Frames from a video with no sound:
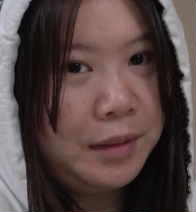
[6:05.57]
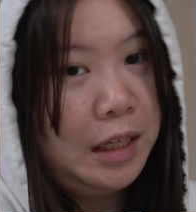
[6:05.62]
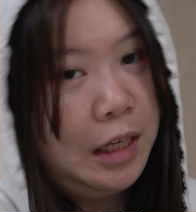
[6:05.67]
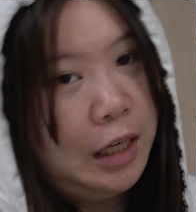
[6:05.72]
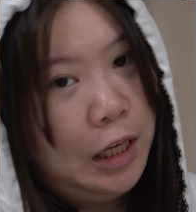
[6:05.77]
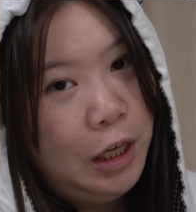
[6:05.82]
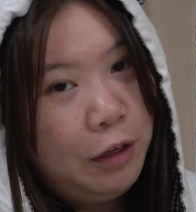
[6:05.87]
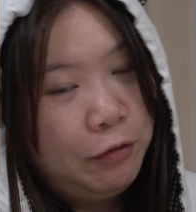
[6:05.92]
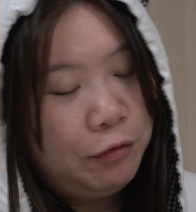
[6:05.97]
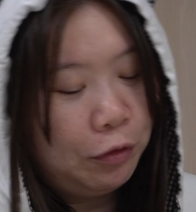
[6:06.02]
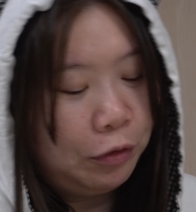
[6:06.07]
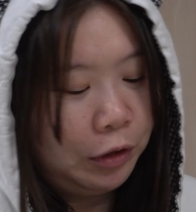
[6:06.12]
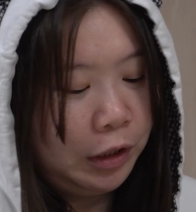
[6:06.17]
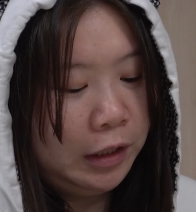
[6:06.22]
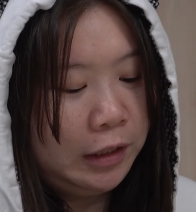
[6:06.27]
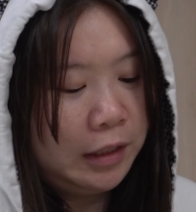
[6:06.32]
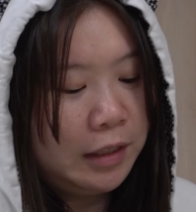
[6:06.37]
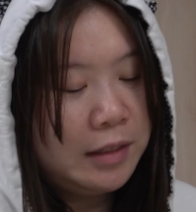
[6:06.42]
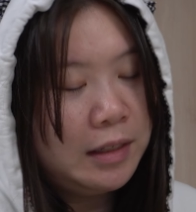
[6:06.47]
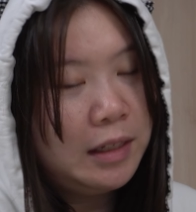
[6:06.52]
If only
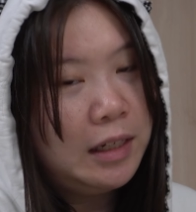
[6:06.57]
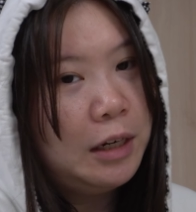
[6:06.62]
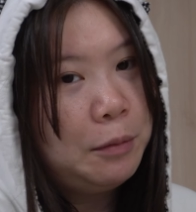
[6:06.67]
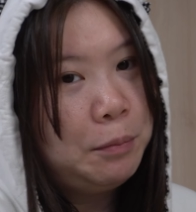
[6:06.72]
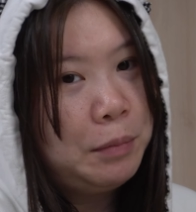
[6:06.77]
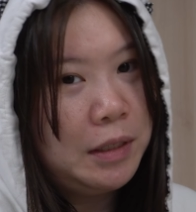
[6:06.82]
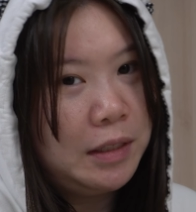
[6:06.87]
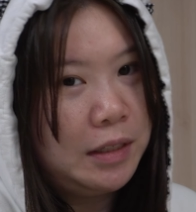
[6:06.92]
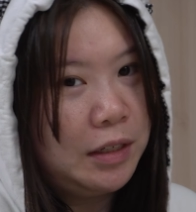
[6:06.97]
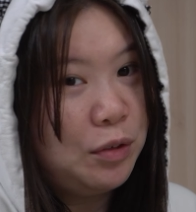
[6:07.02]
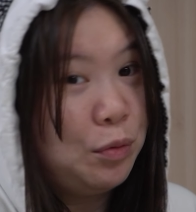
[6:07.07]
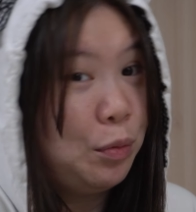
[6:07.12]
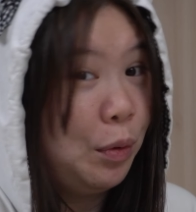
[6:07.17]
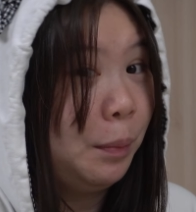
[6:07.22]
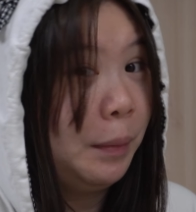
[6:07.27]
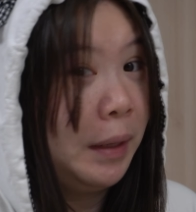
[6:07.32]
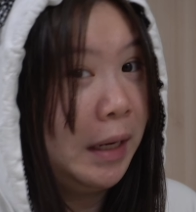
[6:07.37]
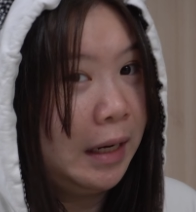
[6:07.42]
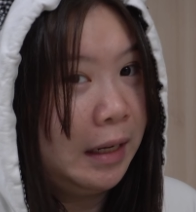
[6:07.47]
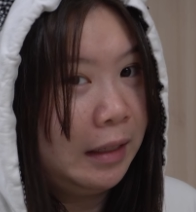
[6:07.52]
these little pieces were
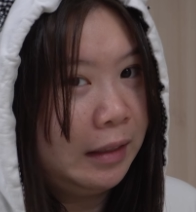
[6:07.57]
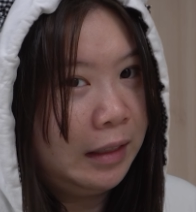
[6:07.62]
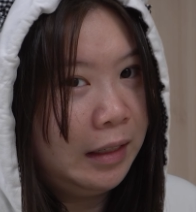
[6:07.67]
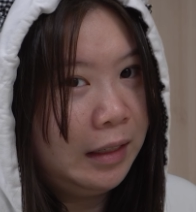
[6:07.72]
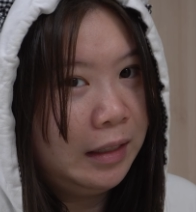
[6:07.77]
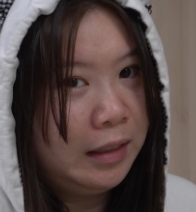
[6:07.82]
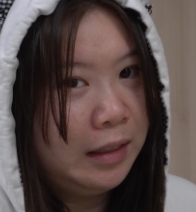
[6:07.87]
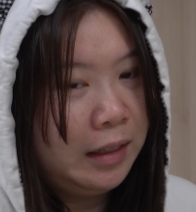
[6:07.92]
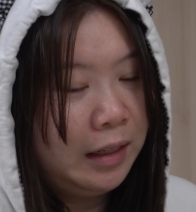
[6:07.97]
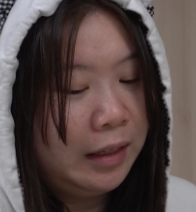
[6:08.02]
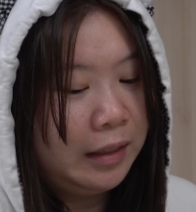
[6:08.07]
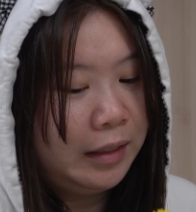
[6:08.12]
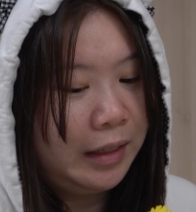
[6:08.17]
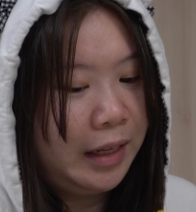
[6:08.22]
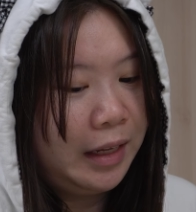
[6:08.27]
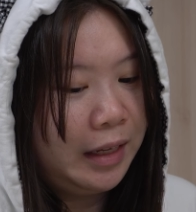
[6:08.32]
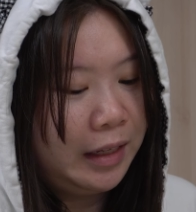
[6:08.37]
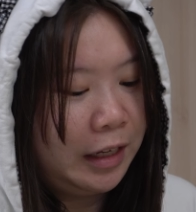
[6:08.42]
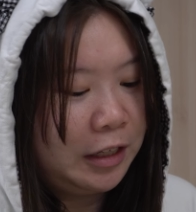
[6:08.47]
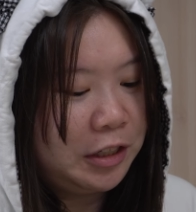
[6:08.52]
magnetic,
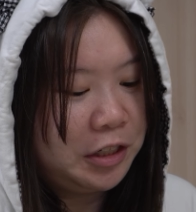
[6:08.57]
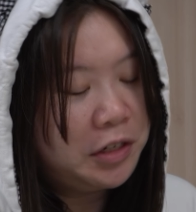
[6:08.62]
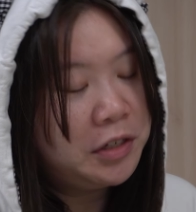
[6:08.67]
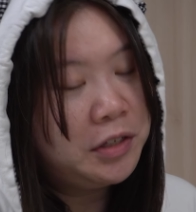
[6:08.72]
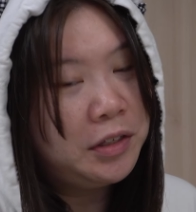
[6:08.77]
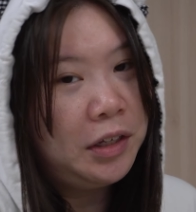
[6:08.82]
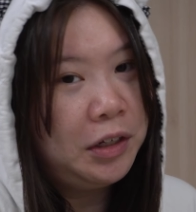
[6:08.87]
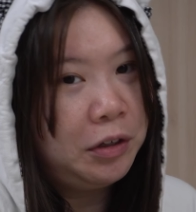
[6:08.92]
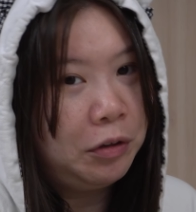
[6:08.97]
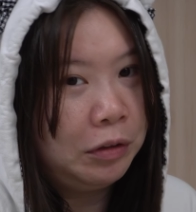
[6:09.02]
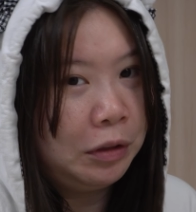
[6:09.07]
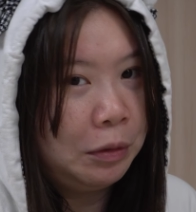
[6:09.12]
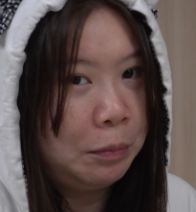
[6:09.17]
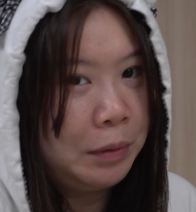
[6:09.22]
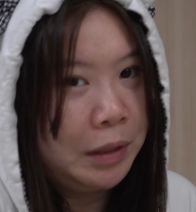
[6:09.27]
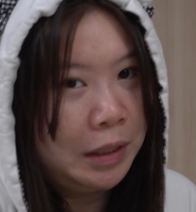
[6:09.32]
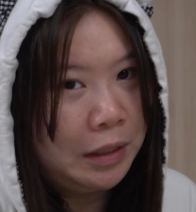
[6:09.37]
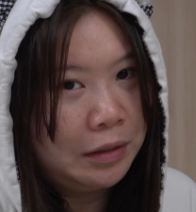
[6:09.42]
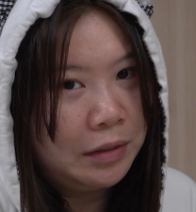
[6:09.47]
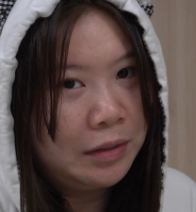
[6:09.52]
they can just stick on the
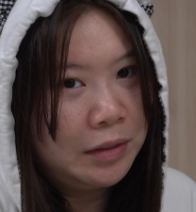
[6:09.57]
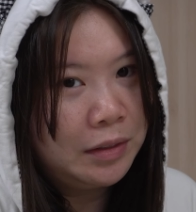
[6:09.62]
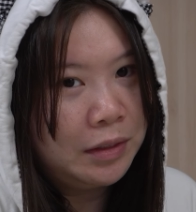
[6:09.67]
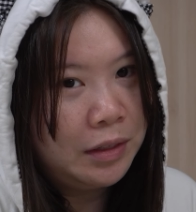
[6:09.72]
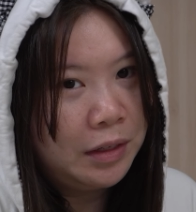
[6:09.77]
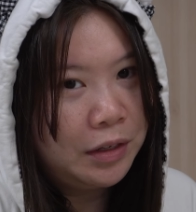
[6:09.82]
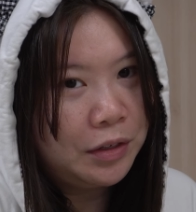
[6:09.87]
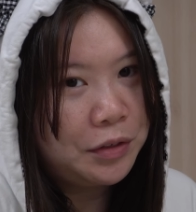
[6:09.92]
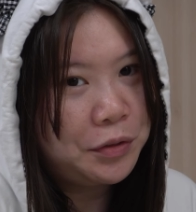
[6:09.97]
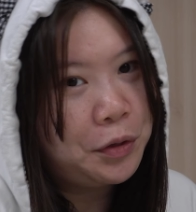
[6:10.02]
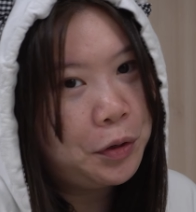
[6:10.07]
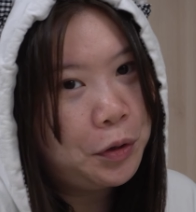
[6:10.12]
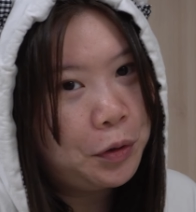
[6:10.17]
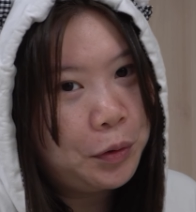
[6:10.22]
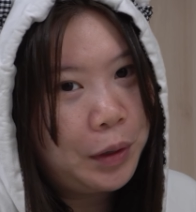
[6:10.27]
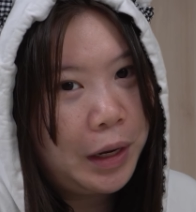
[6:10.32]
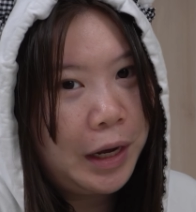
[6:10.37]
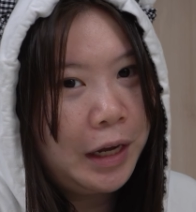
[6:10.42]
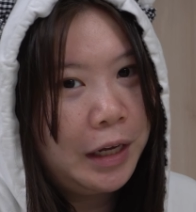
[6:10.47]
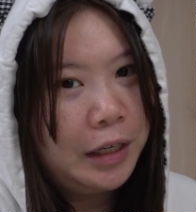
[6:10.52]
base, so
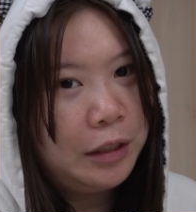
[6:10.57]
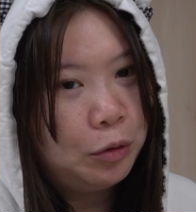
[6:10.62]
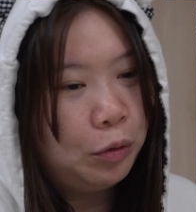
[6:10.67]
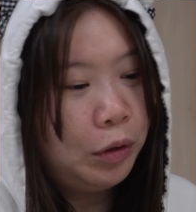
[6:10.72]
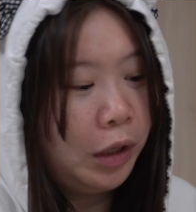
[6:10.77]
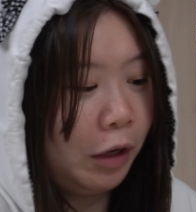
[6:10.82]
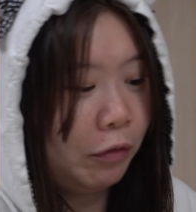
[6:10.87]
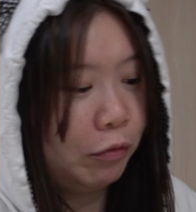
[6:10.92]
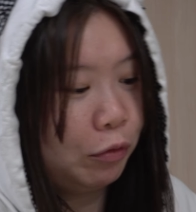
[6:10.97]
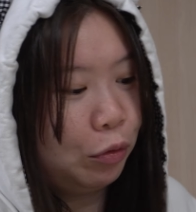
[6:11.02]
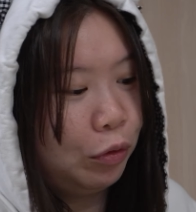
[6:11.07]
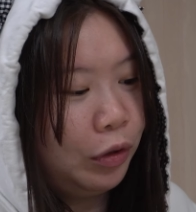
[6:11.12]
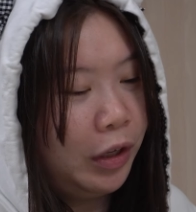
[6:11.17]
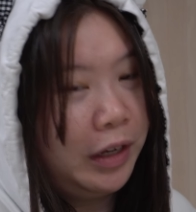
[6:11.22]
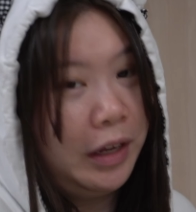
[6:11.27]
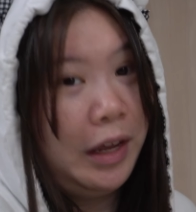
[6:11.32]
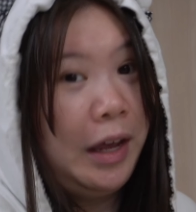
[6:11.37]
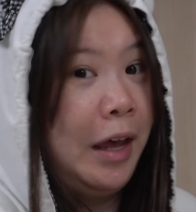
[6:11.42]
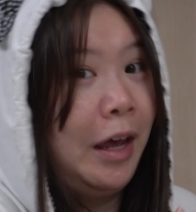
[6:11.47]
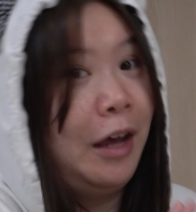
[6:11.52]
I don't have to
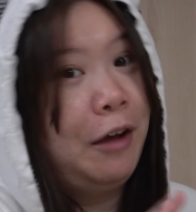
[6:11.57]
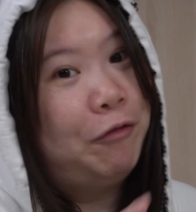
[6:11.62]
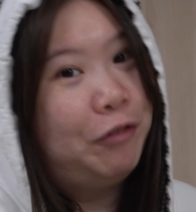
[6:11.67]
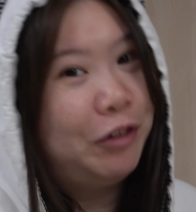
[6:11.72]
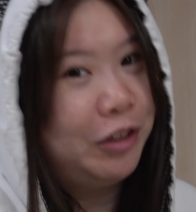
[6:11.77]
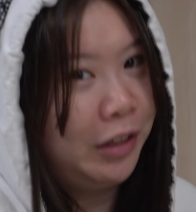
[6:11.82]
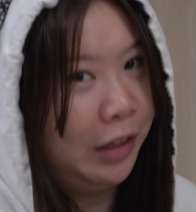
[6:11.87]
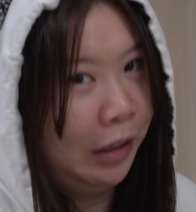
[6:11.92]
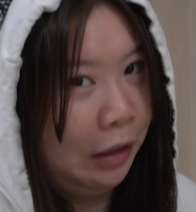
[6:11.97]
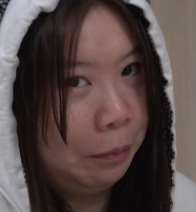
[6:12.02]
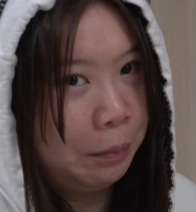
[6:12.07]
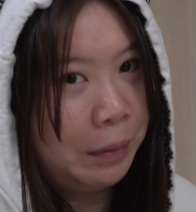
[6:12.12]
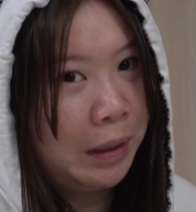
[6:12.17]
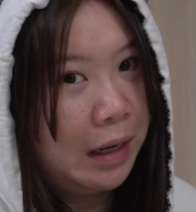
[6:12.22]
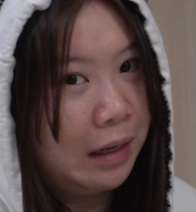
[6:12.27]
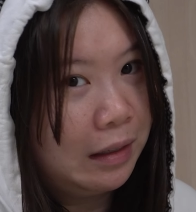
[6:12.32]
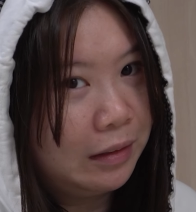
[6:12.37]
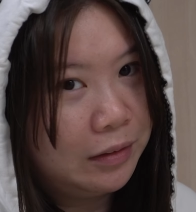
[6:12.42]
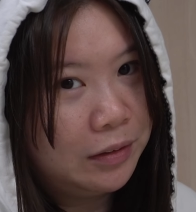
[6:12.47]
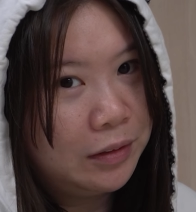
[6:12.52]
take everything
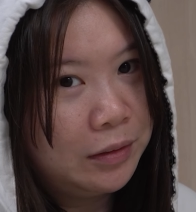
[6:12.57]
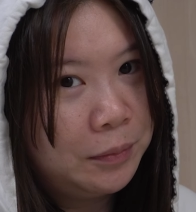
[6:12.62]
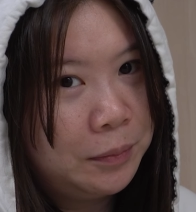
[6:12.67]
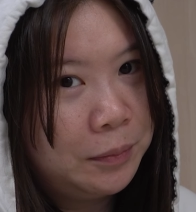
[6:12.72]
apart.